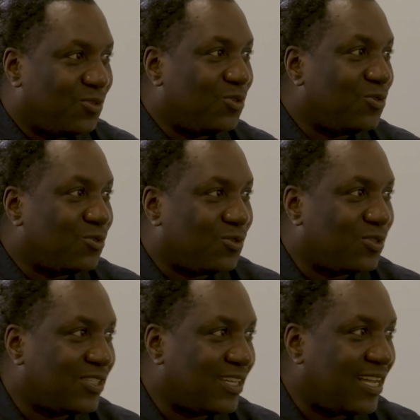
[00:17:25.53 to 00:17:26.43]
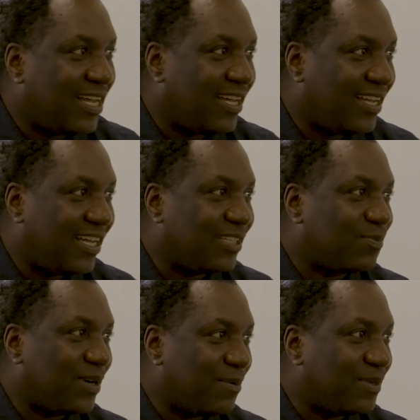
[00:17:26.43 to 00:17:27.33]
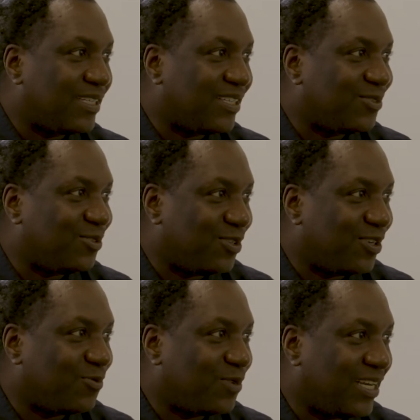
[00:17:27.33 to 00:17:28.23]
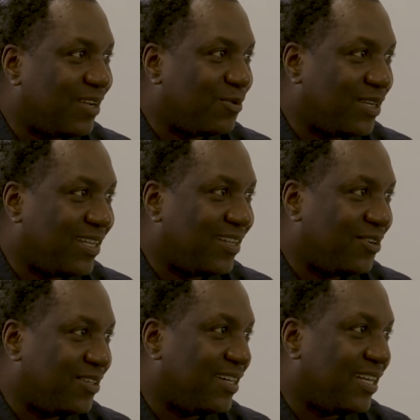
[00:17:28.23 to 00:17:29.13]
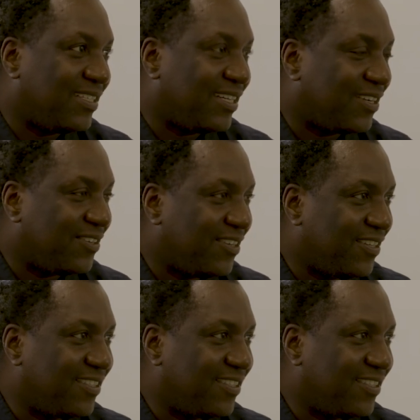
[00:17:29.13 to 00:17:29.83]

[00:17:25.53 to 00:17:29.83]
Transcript: use those as parameters to judge whether we're on the right track or not.